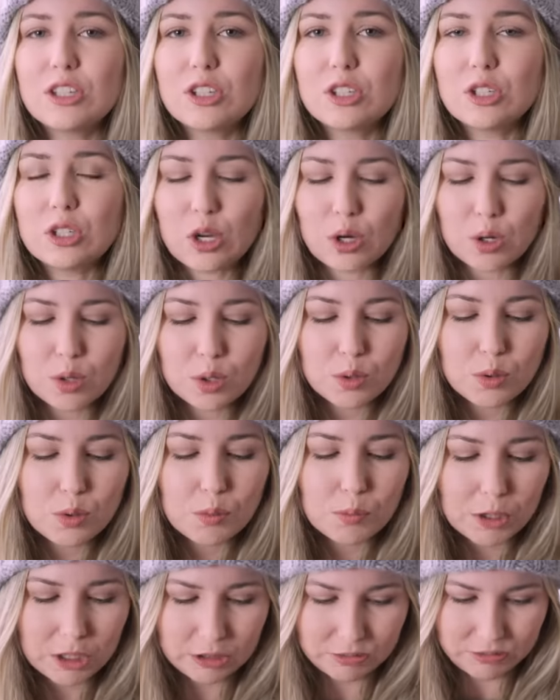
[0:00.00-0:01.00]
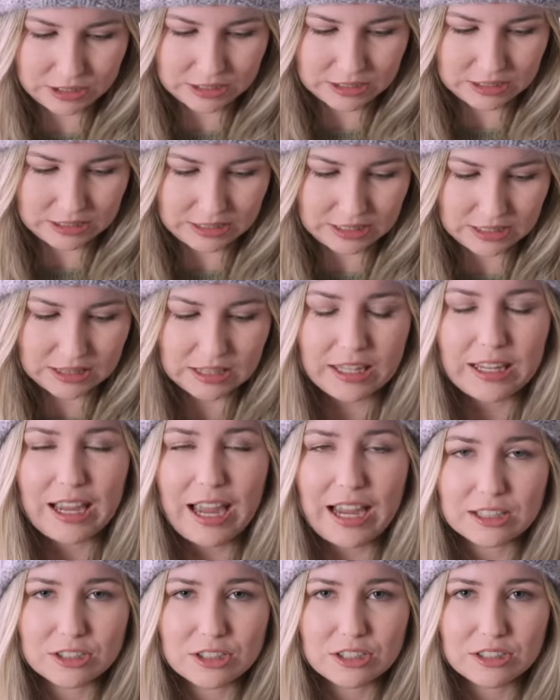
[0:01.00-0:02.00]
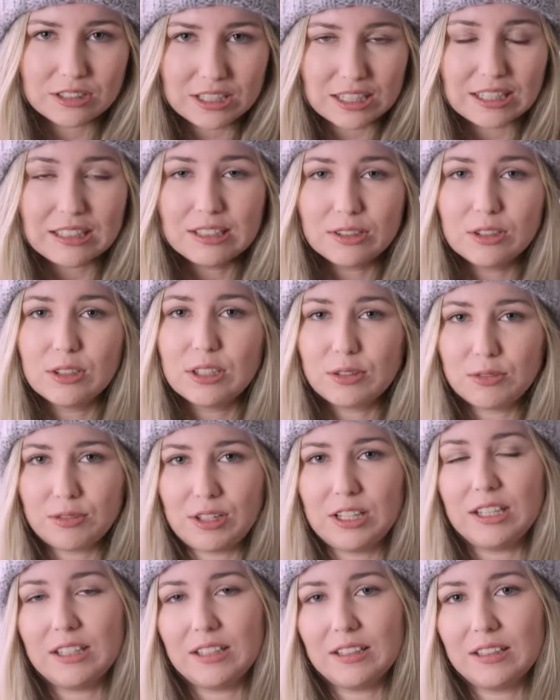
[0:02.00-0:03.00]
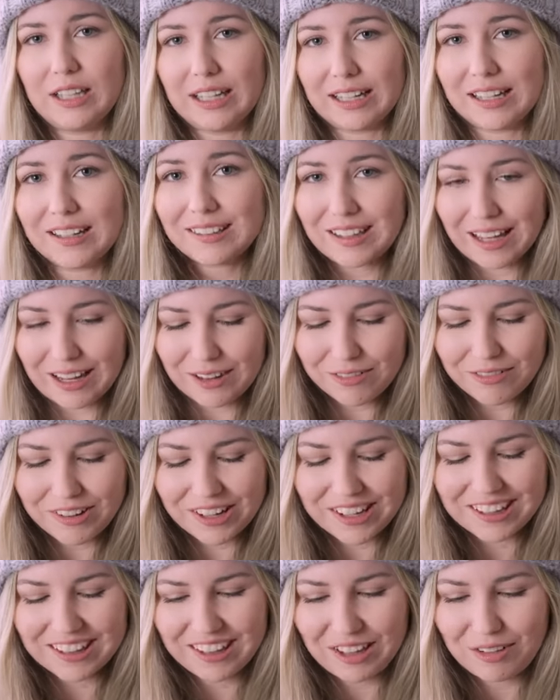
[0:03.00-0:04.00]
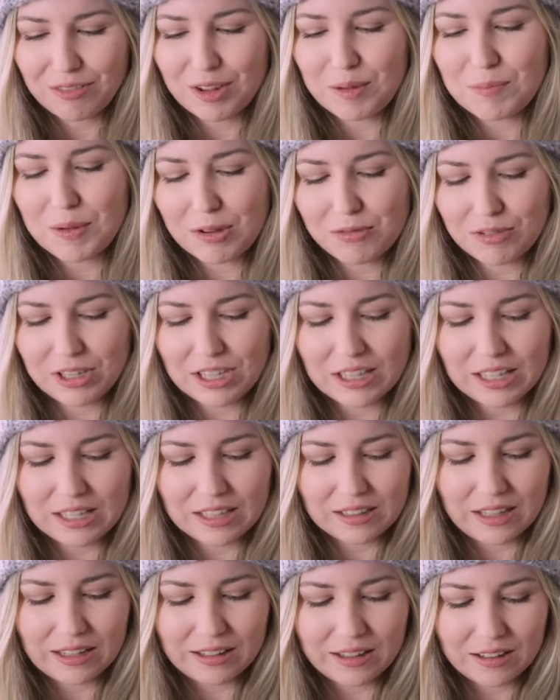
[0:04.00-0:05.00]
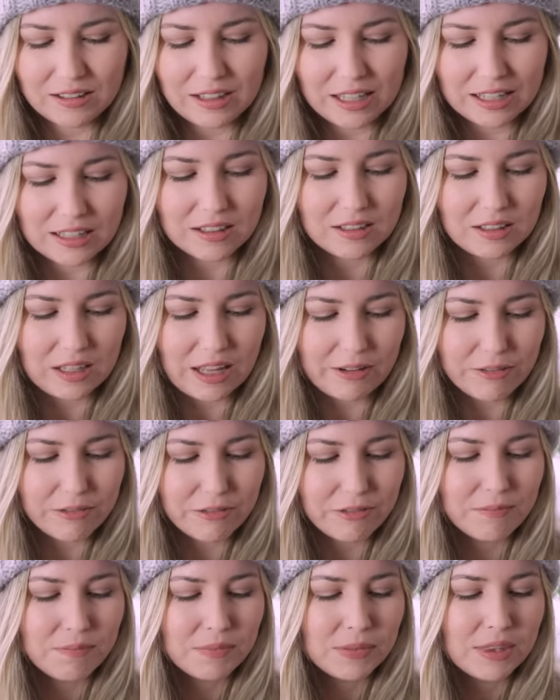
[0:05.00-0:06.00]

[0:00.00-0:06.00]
so perfectly. They actually, they literally fit like a glove. They fit my feet like a, like a glove.